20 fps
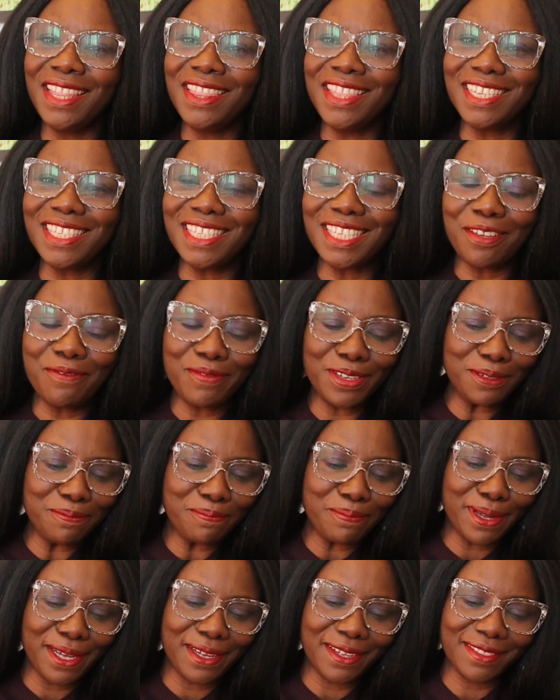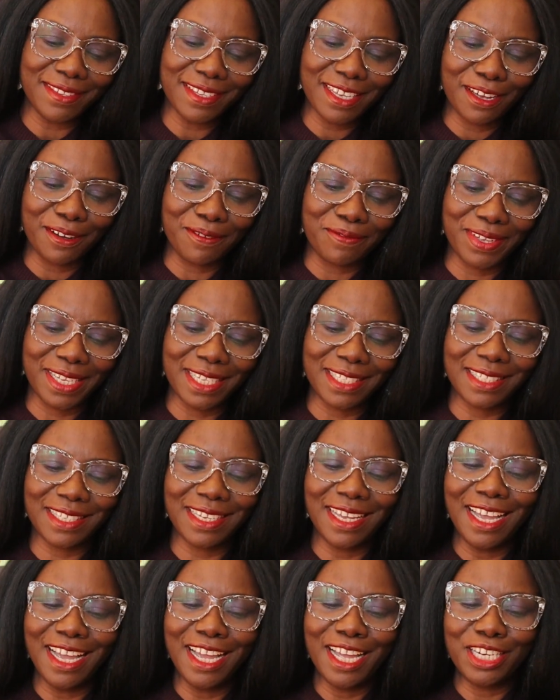The seventh part
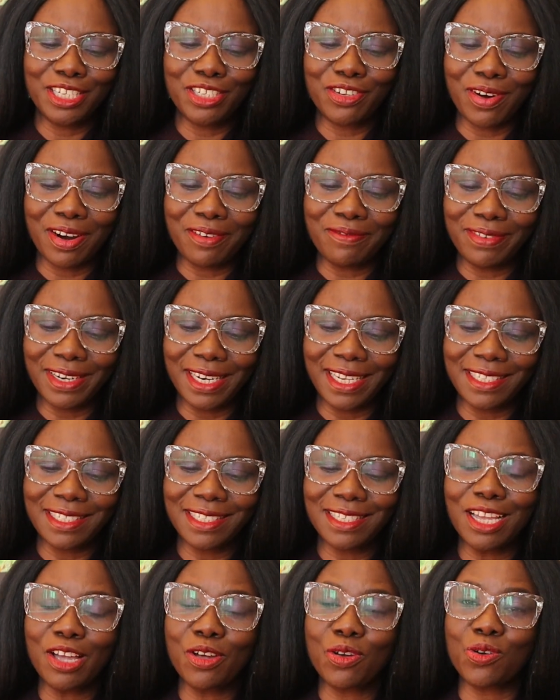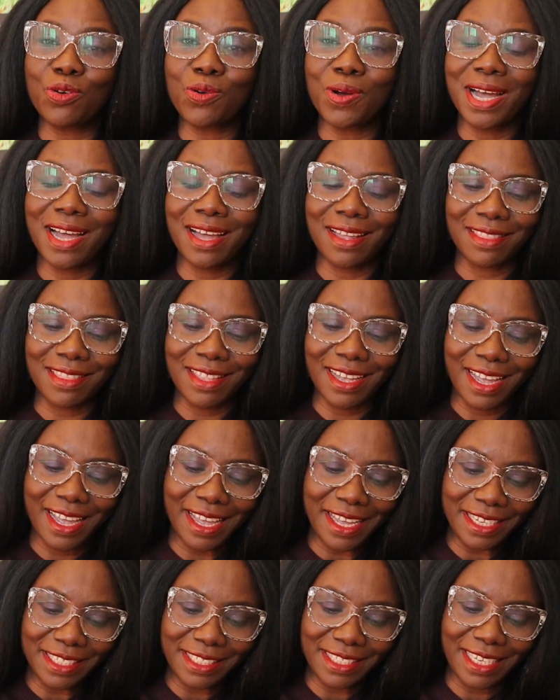covers travelers who are under
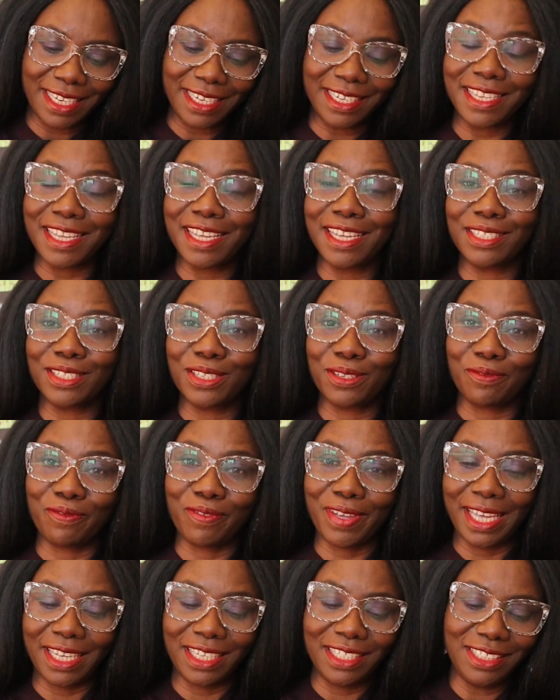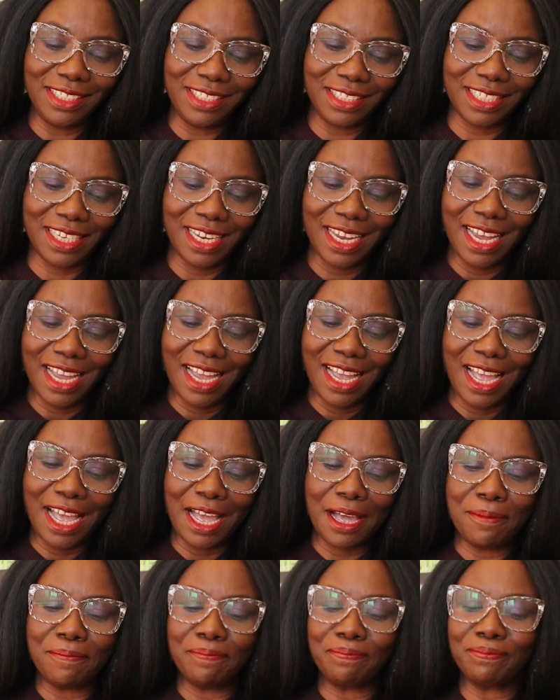18 years of age.
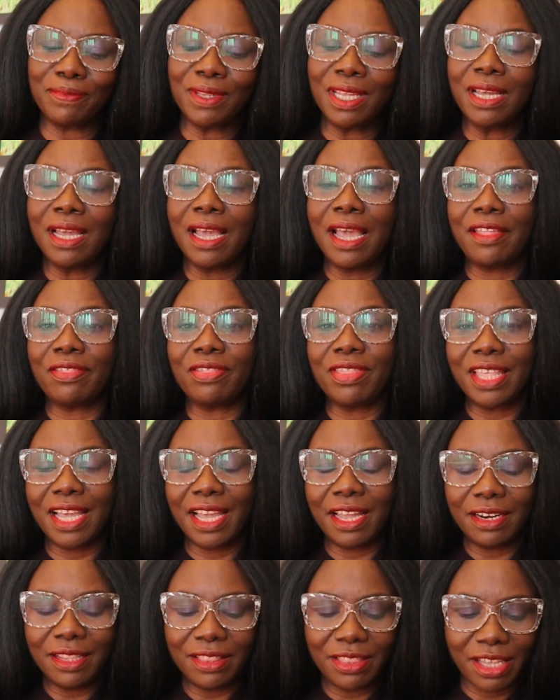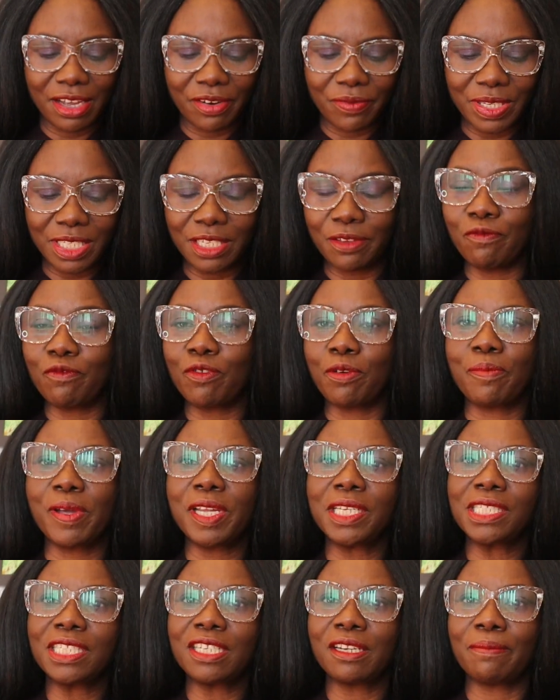And then there is
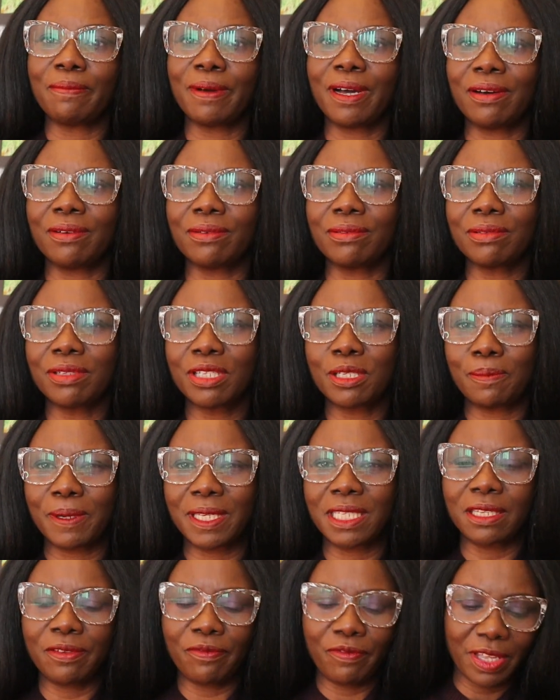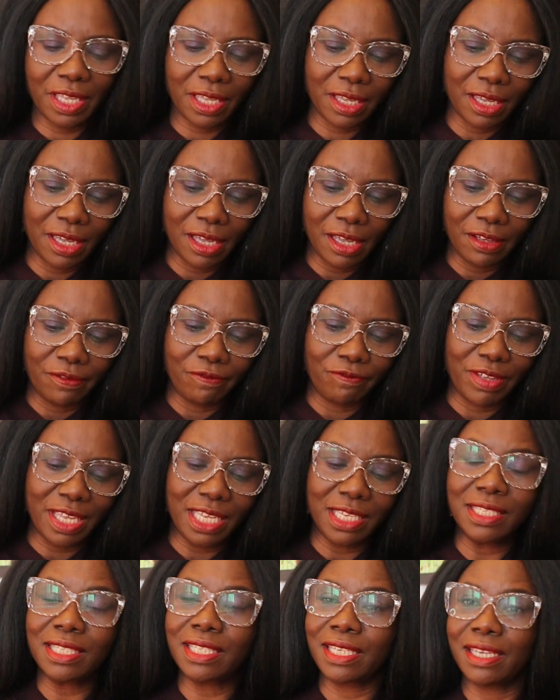information about specific
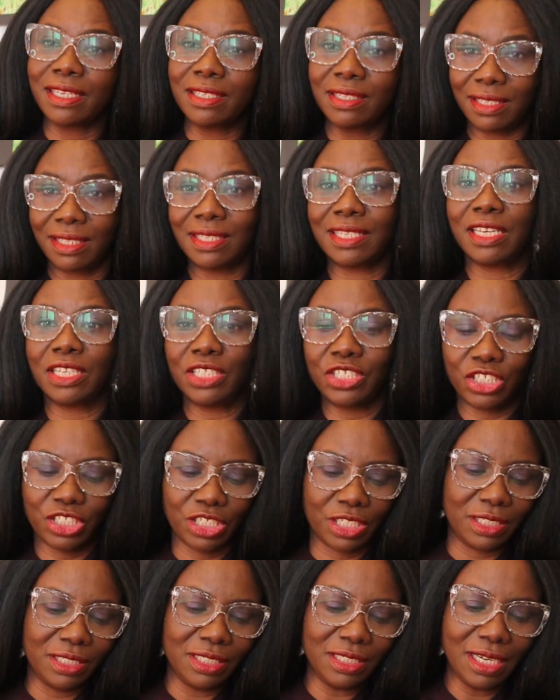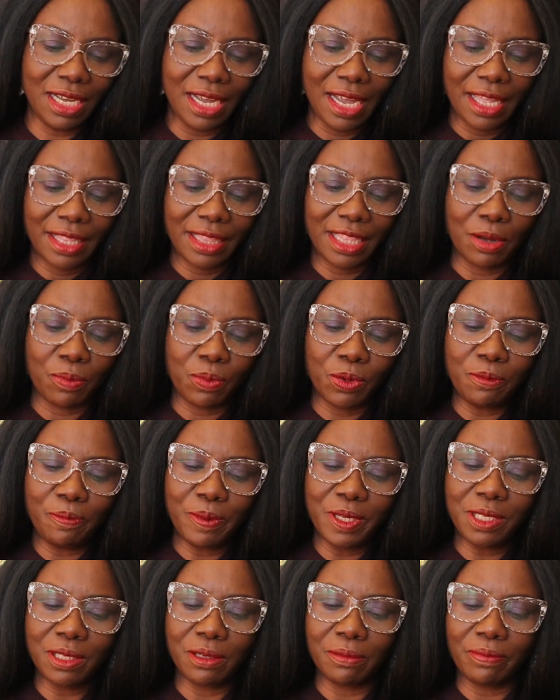visas section. There would
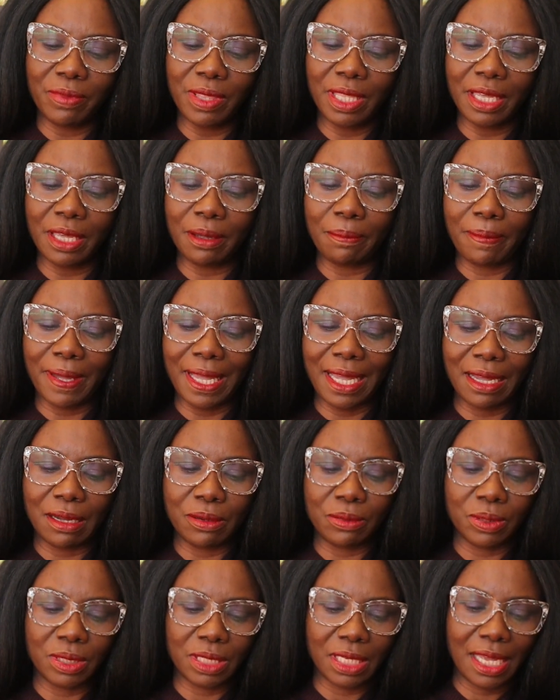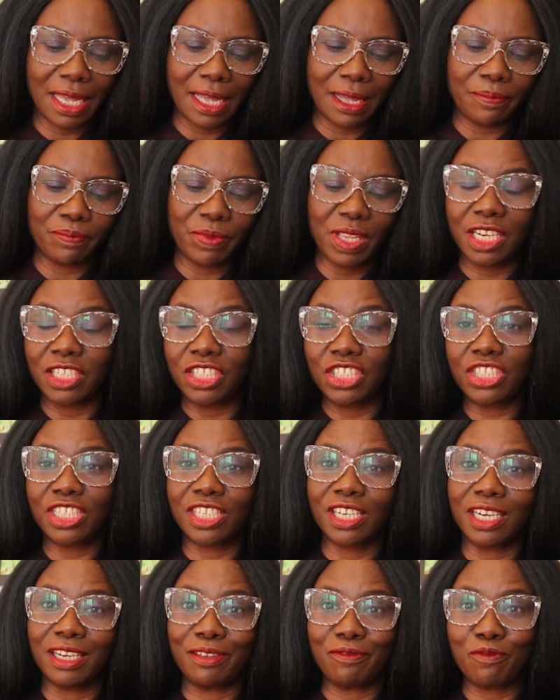be something about
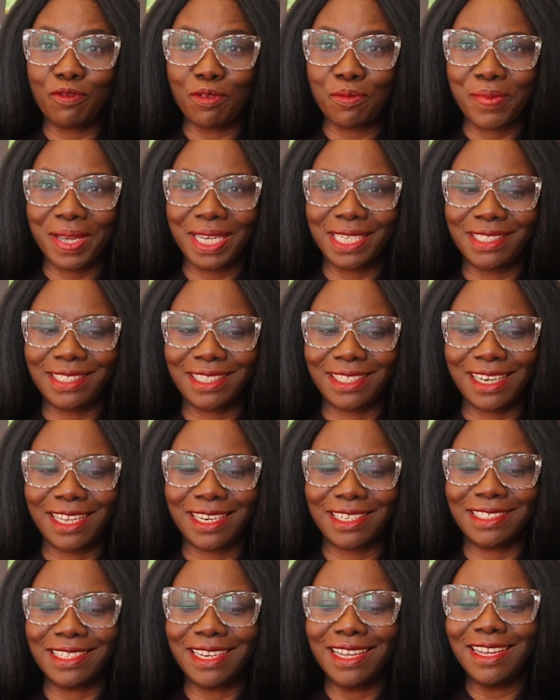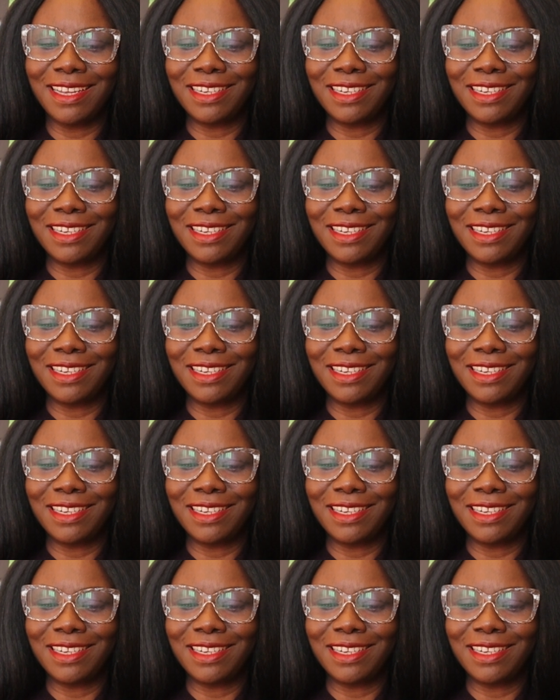additional information and